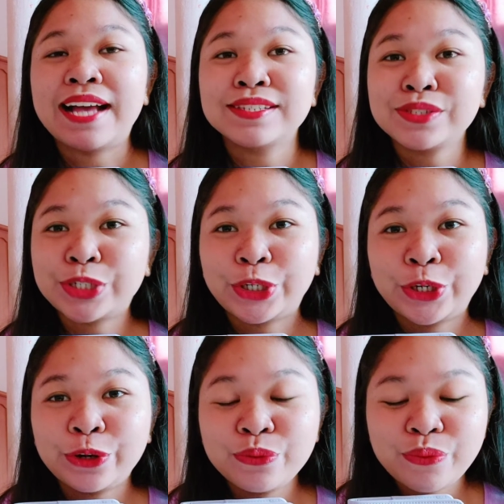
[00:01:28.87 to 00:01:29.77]
ask
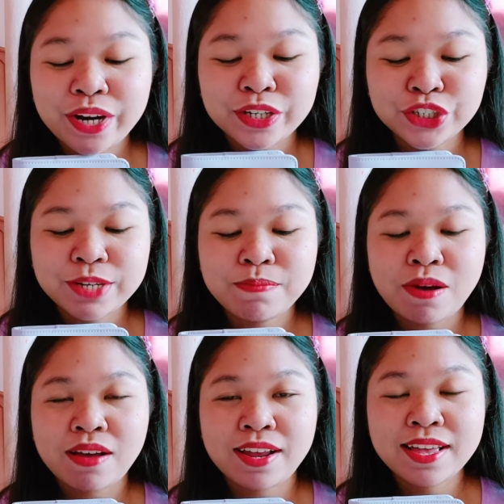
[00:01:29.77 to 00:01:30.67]
her where she
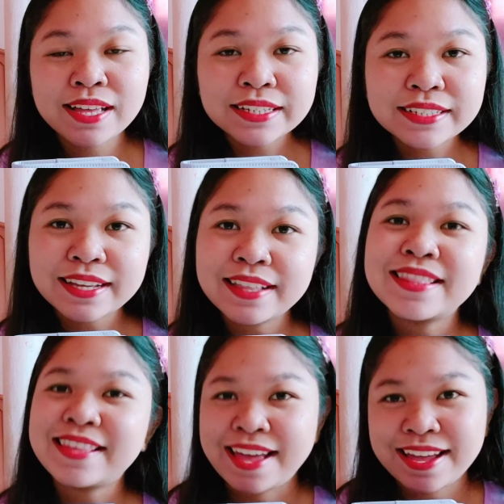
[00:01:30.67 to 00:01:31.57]
bought it,
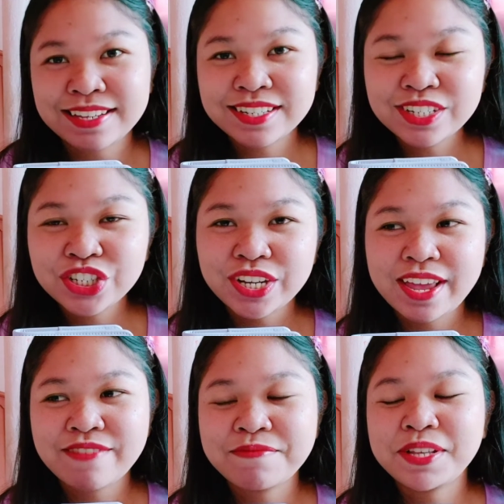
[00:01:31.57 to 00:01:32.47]
and then she
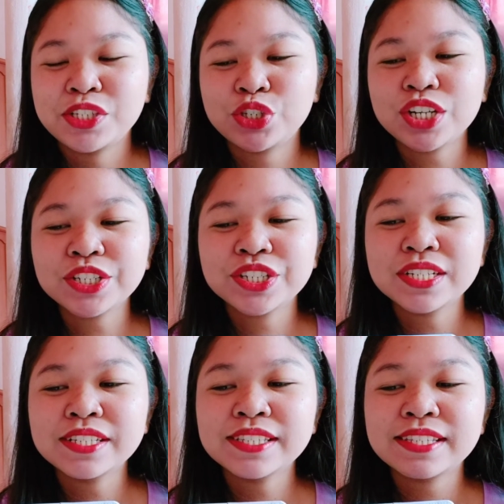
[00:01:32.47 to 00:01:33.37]
gave me
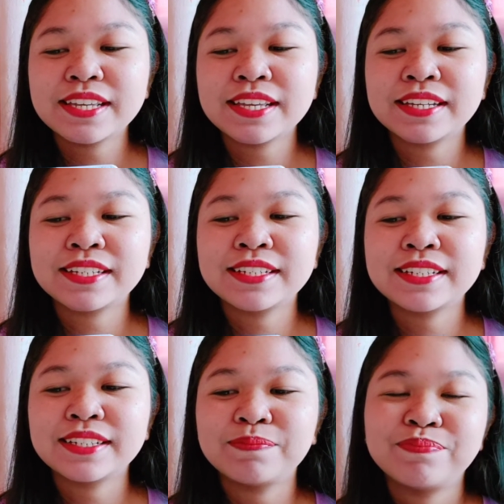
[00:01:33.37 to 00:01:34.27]
instructions,
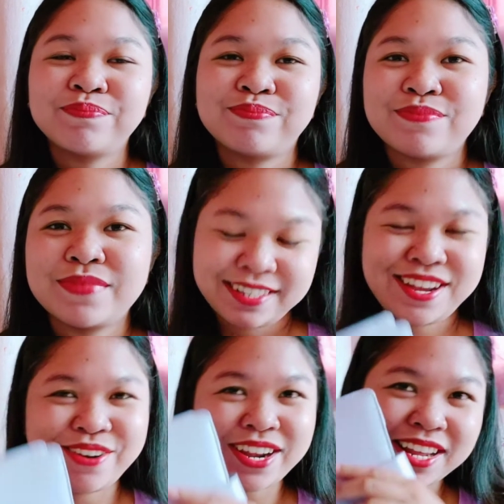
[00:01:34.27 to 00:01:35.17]
and
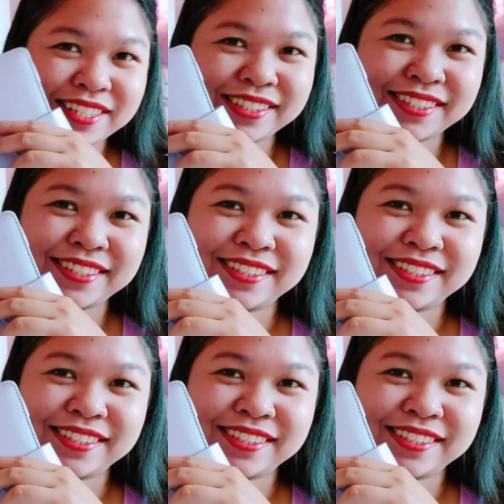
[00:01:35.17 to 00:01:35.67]
here it is.